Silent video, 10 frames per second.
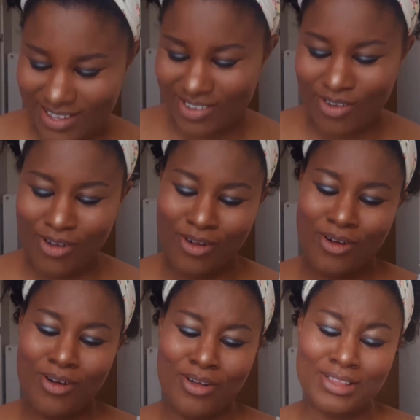
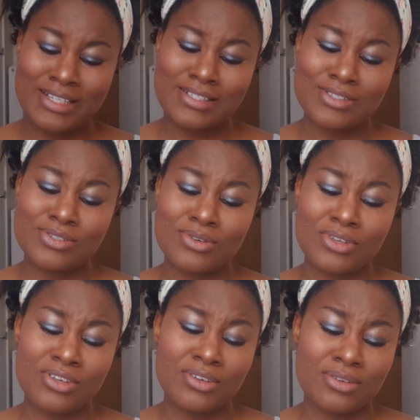Oh, this is so
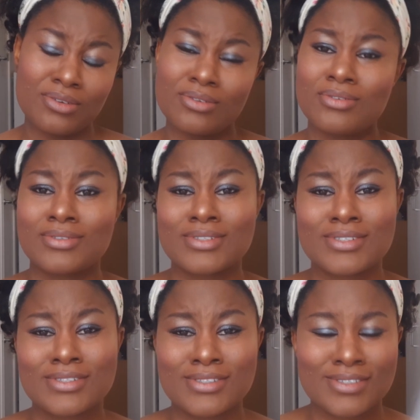
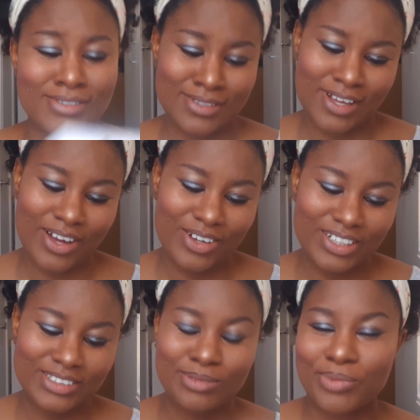cute. I
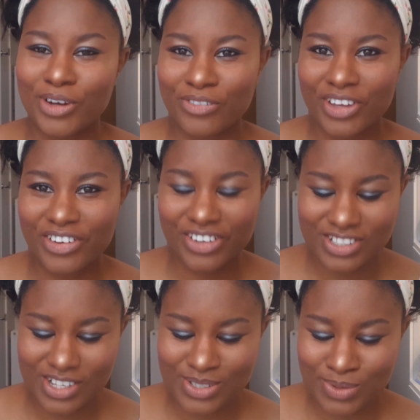ordered some pair of
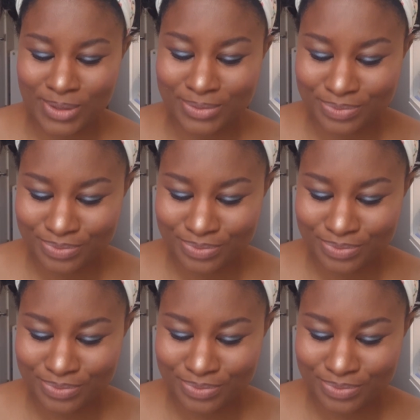earrings as well.